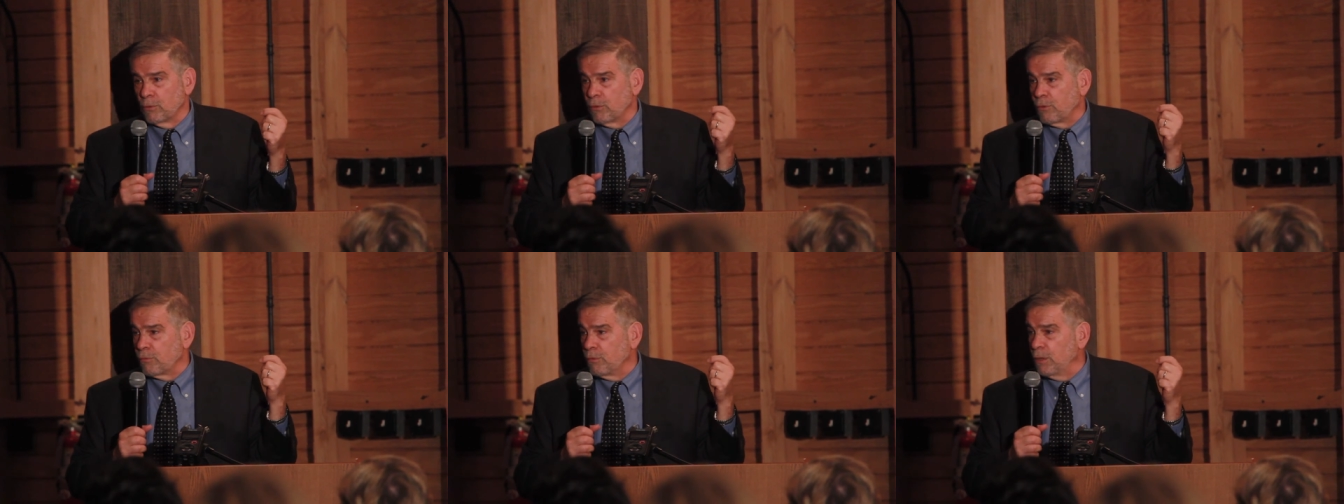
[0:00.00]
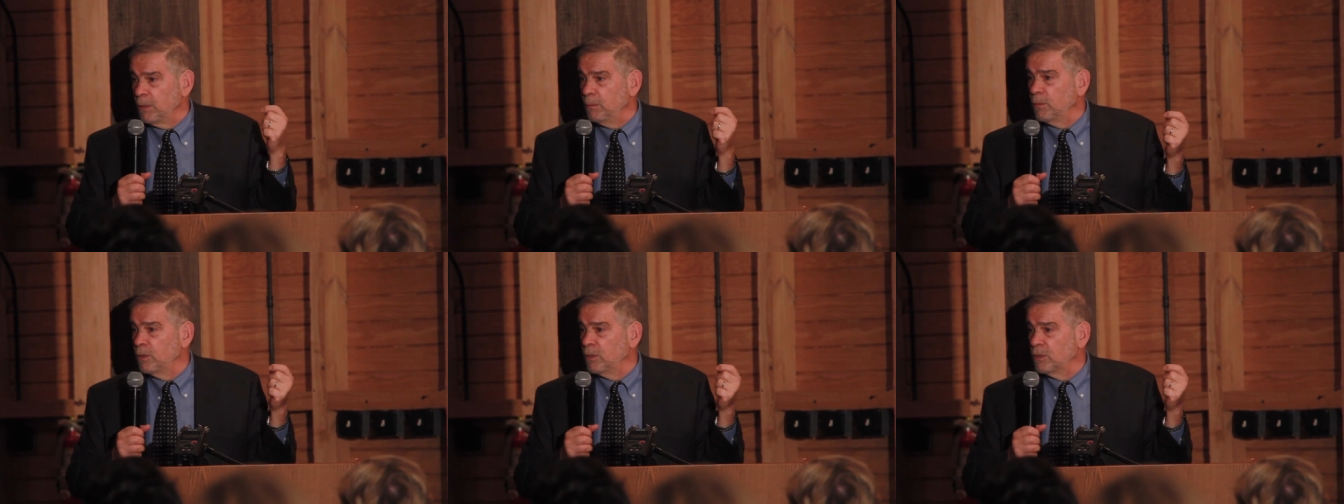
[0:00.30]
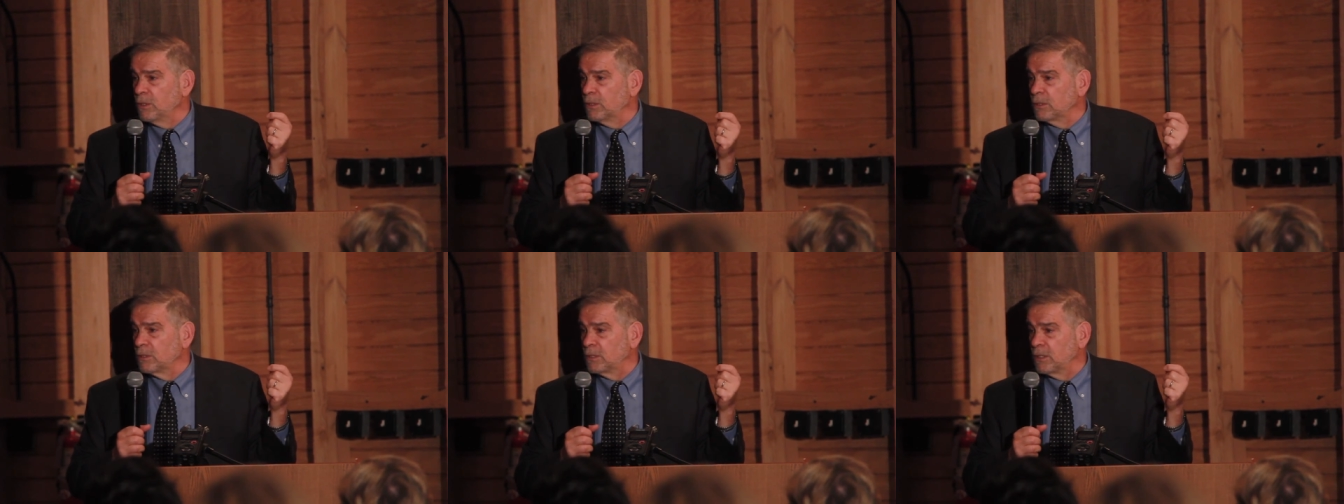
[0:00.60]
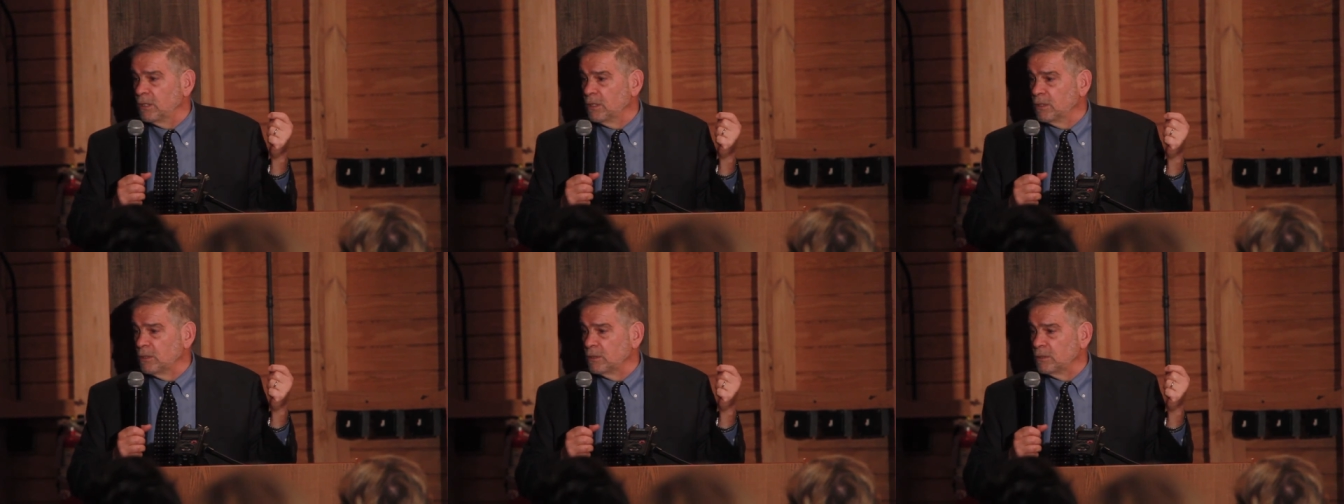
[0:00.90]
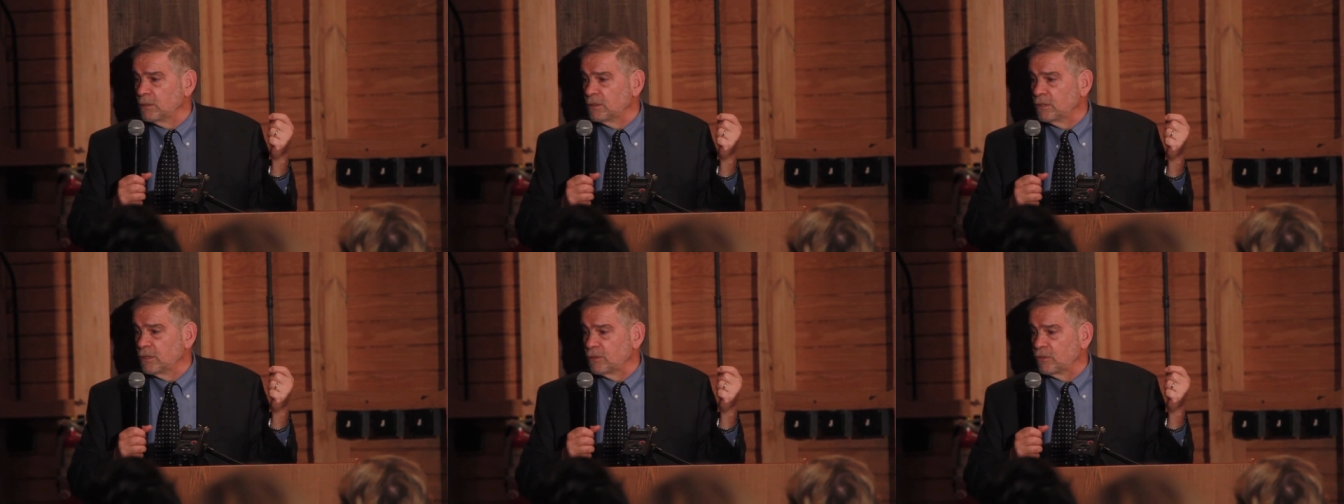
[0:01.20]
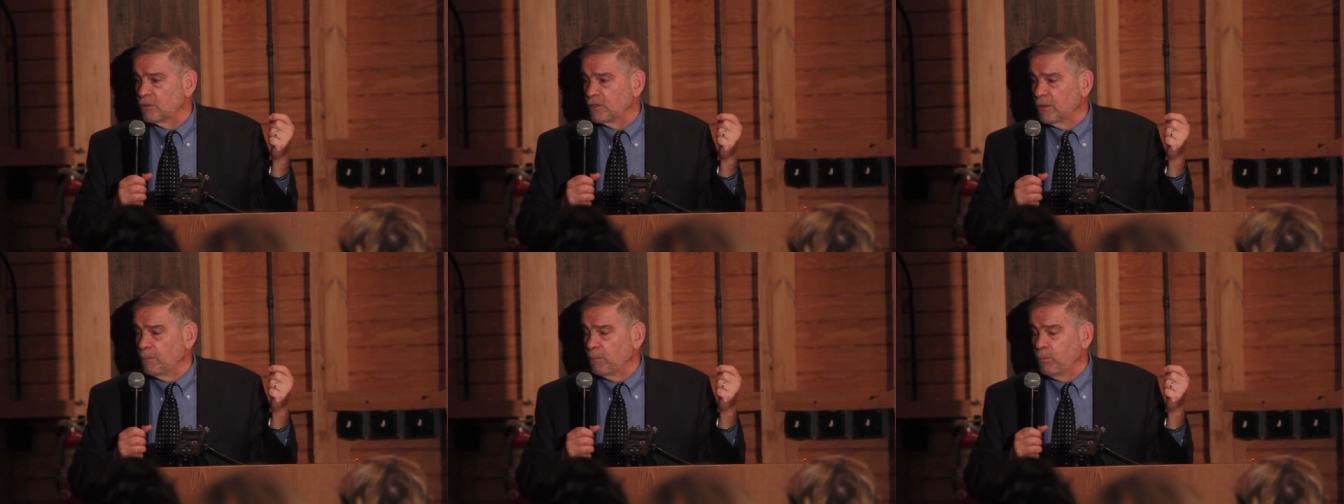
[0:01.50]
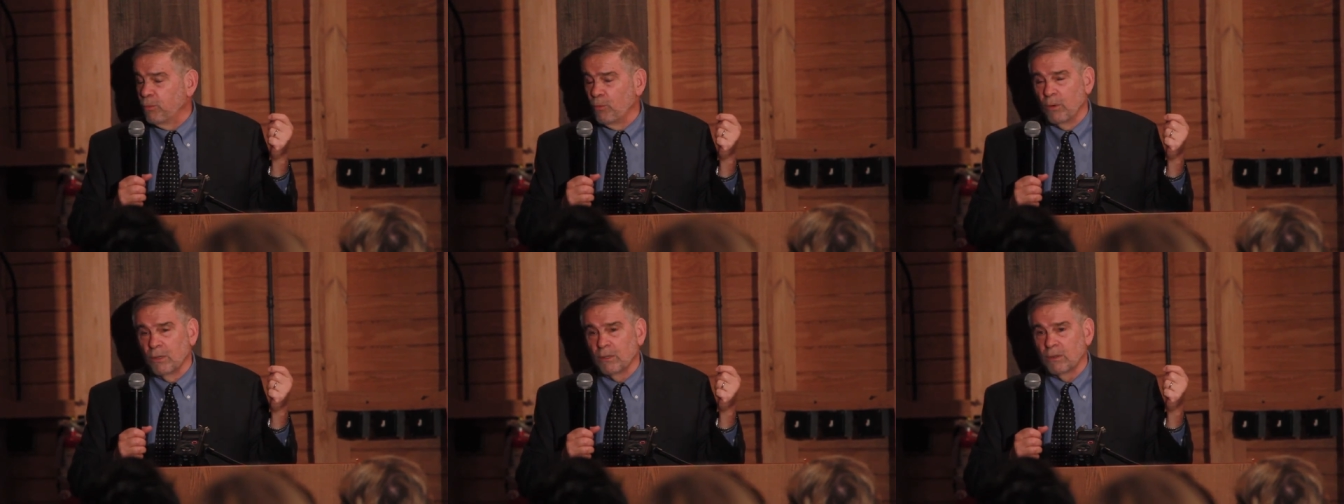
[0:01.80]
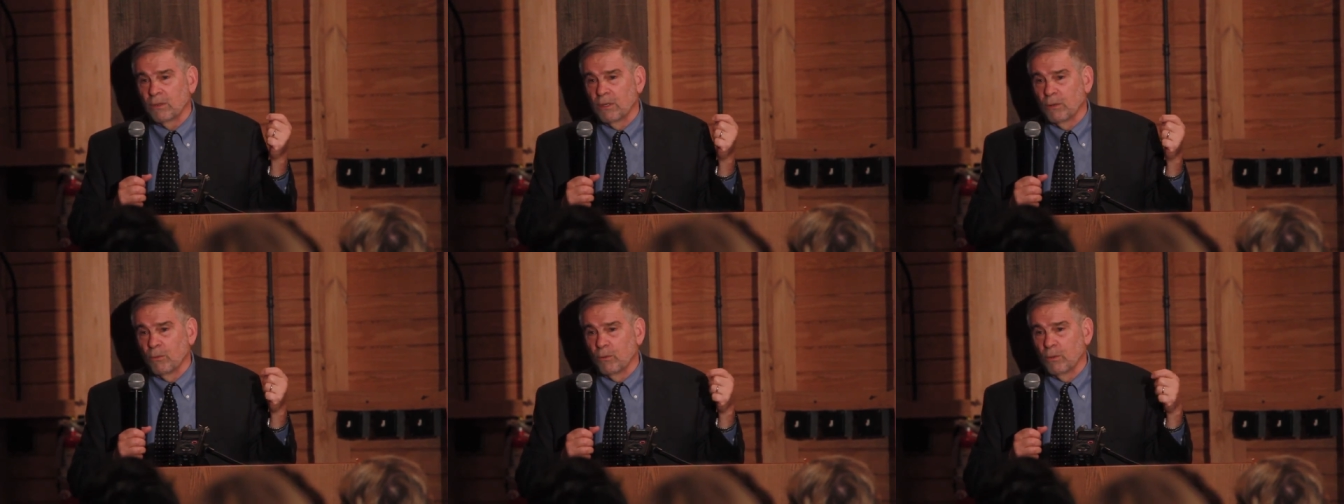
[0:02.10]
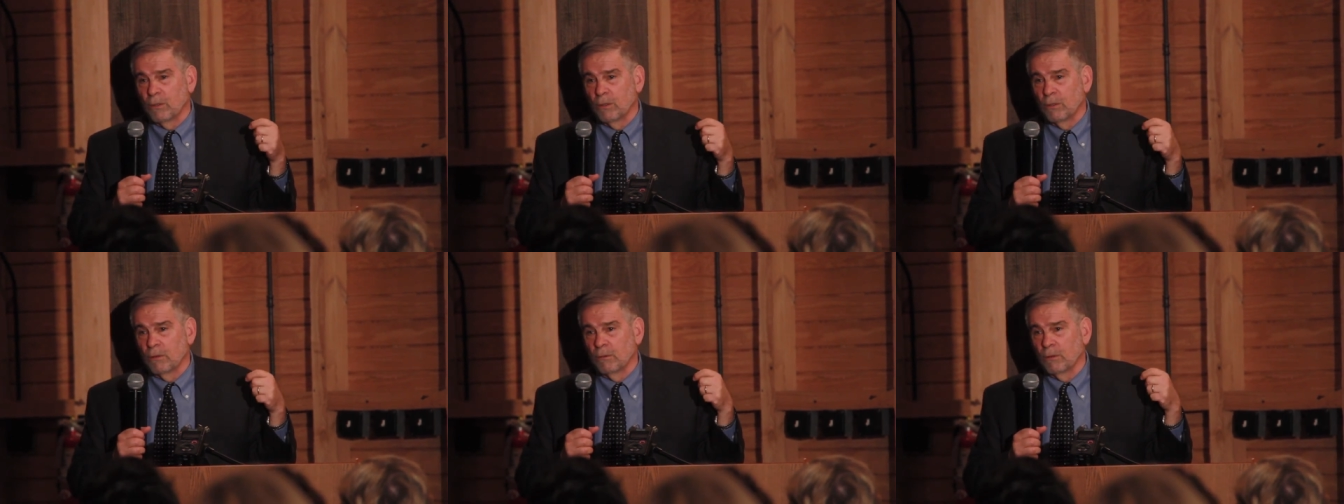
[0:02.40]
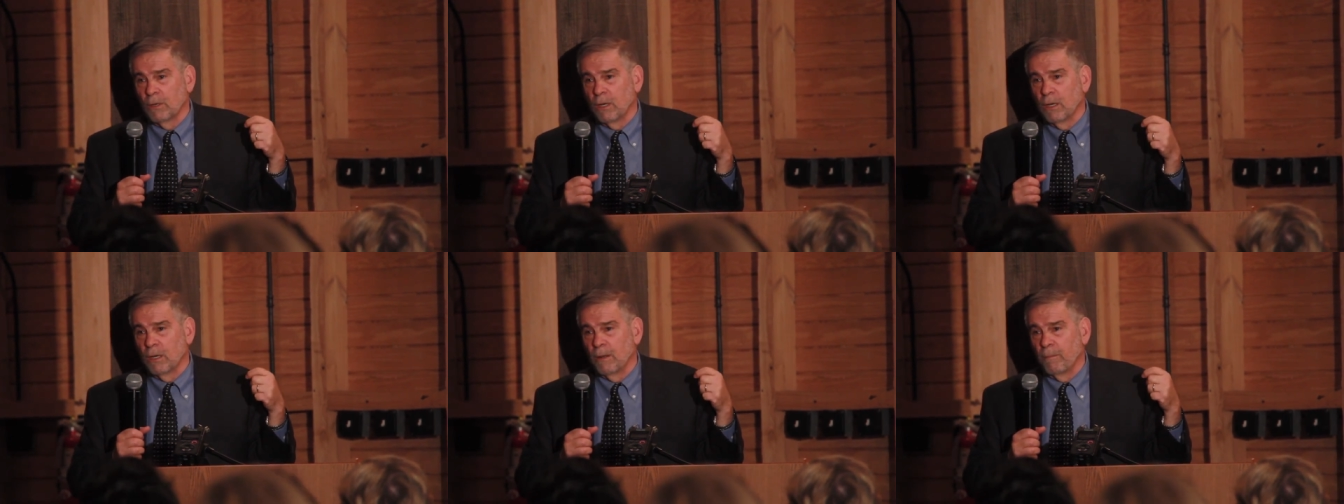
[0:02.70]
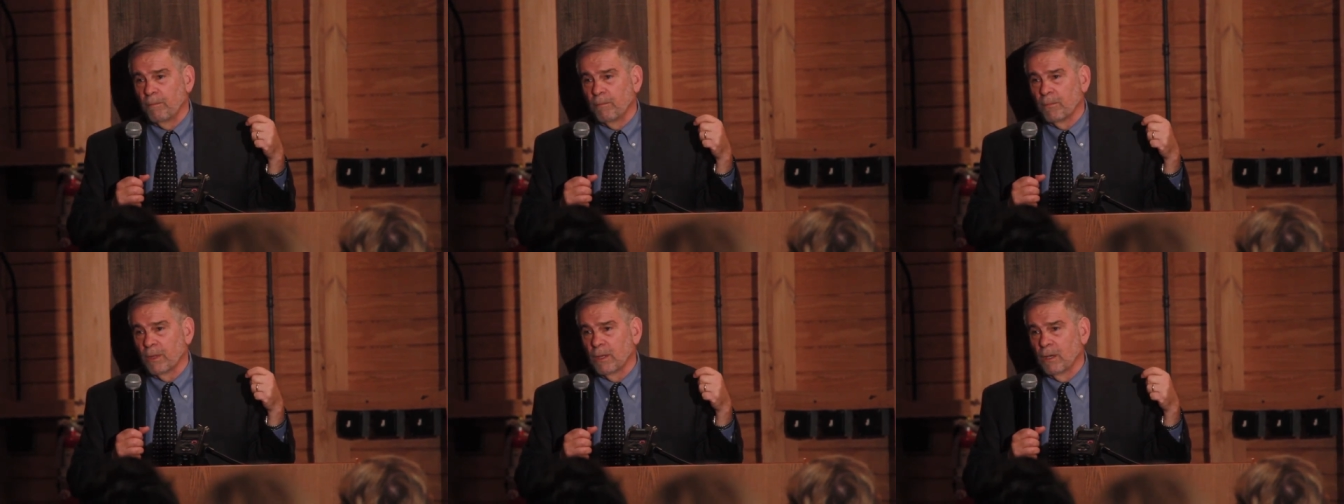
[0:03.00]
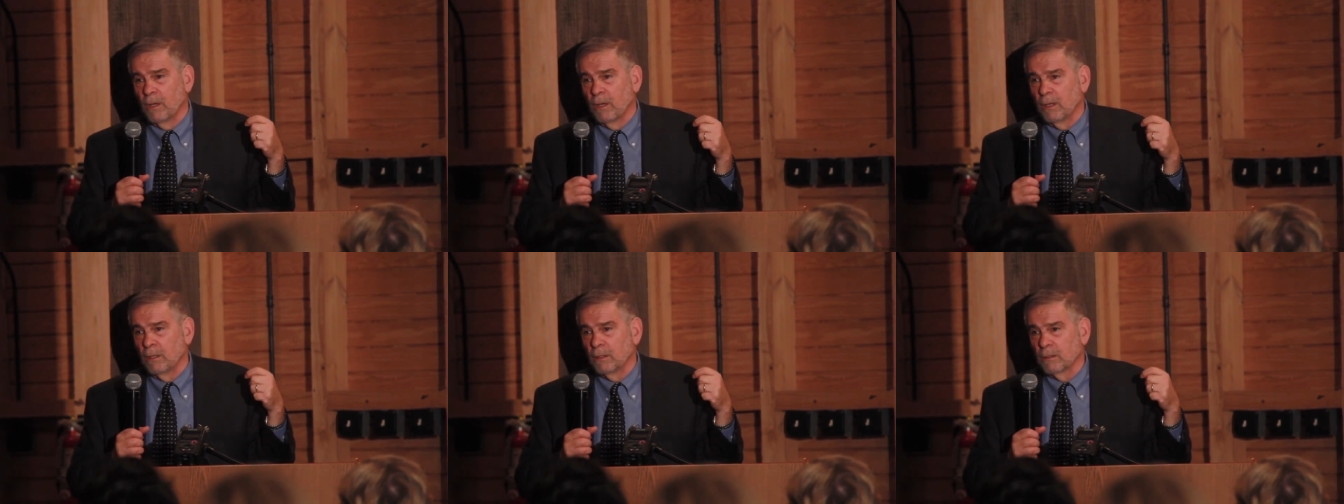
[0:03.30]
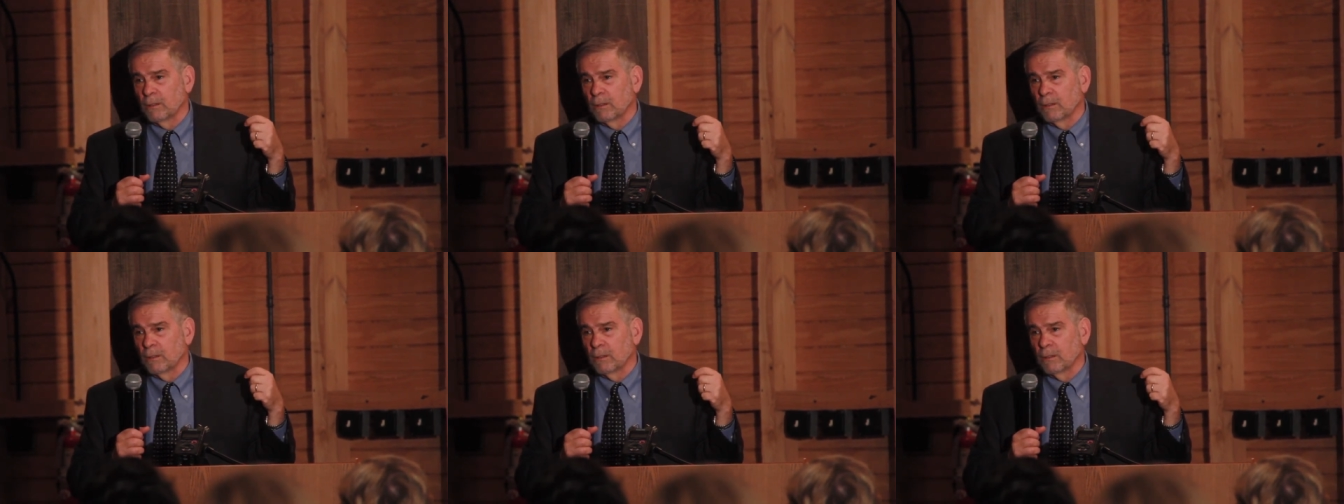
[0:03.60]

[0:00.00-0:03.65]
Three million killed. At some point, there were um, uh,